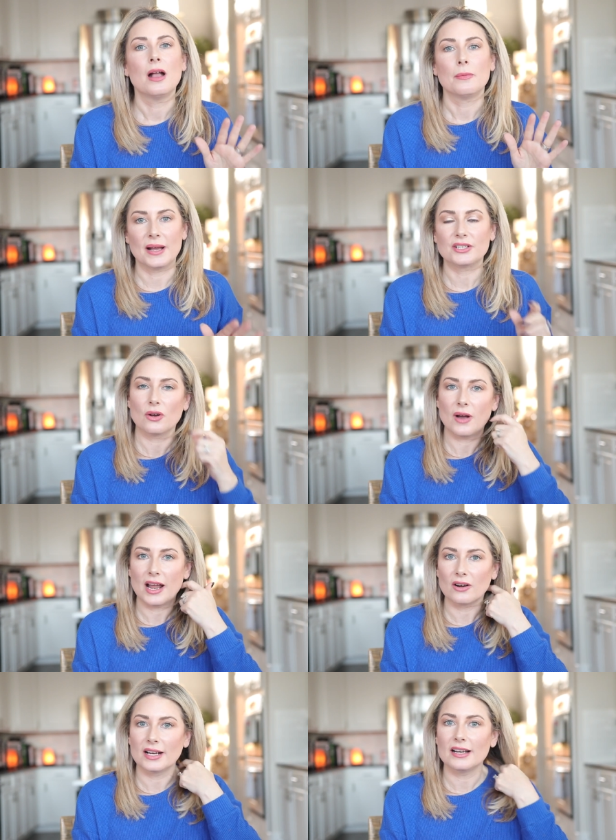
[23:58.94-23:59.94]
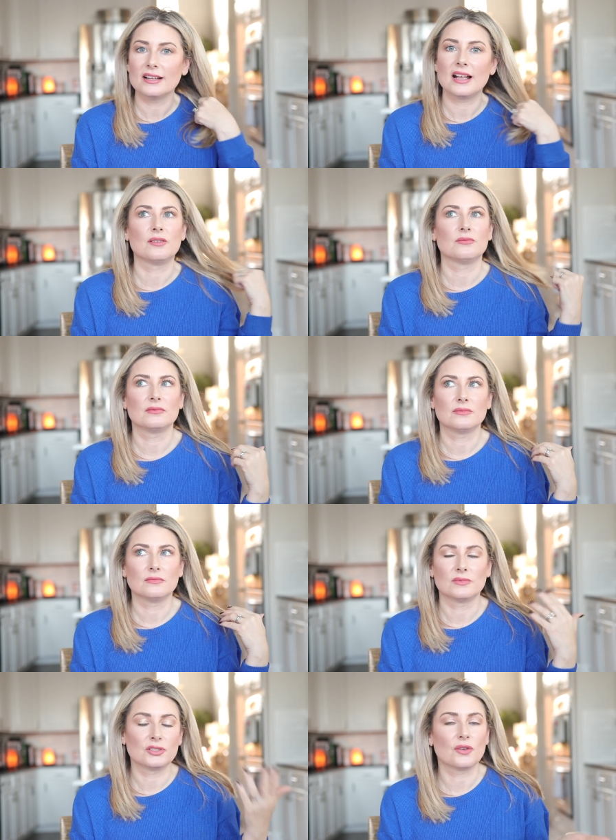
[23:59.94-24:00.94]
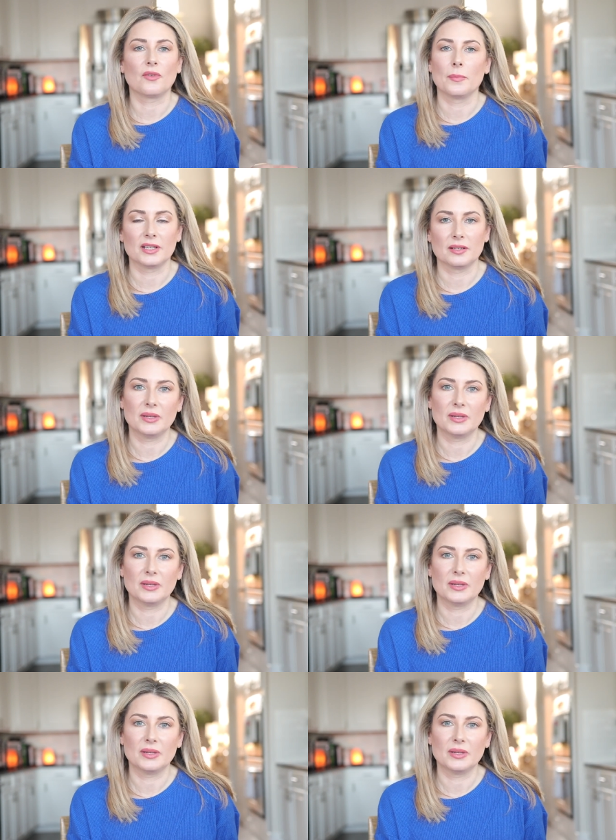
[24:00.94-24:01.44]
metro area. And there's over a million